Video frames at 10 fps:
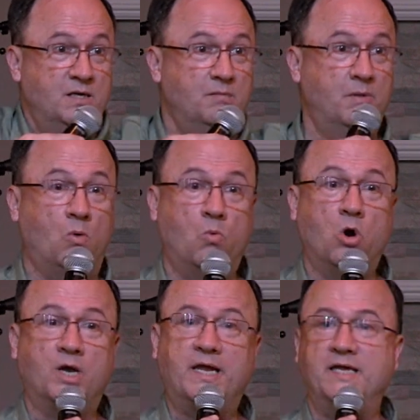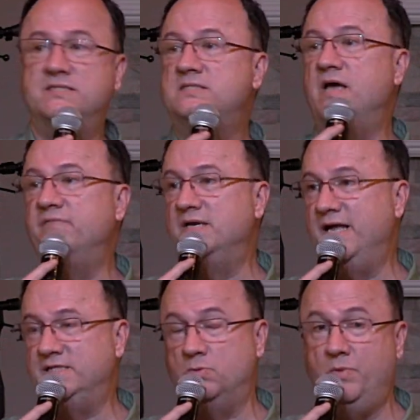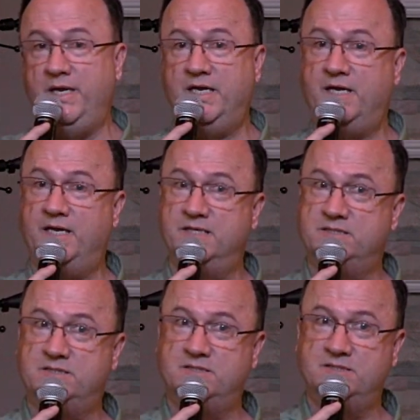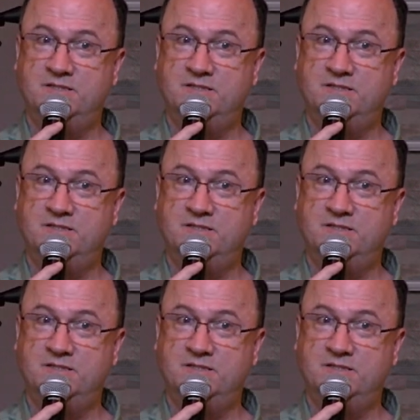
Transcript: But working 7 days a week is